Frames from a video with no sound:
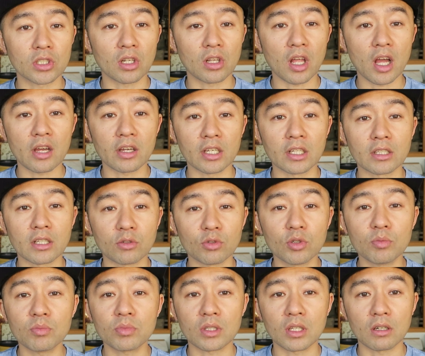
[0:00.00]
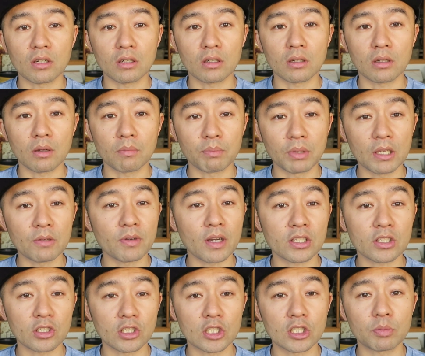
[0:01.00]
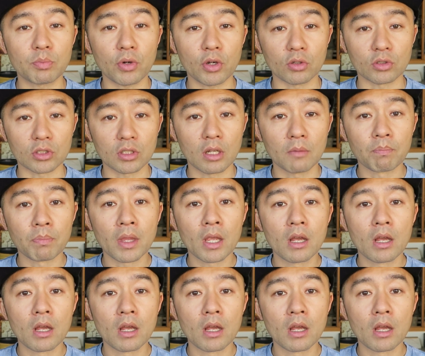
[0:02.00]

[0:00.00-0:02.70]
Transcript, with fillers: is a lot in the room, the beef actually spoils.